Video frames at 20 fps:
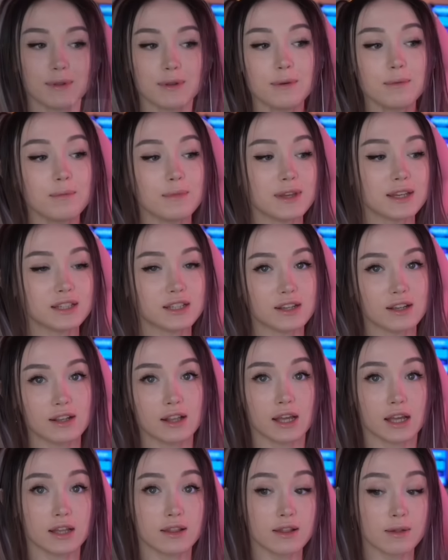Make sure you
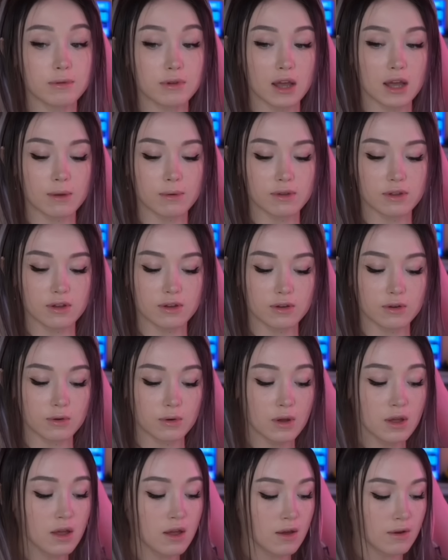like and subscribe and go
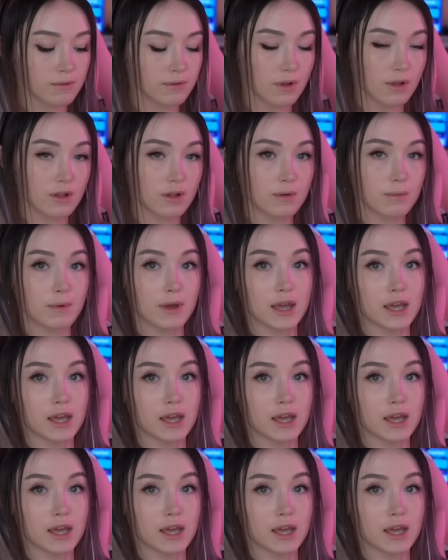follow my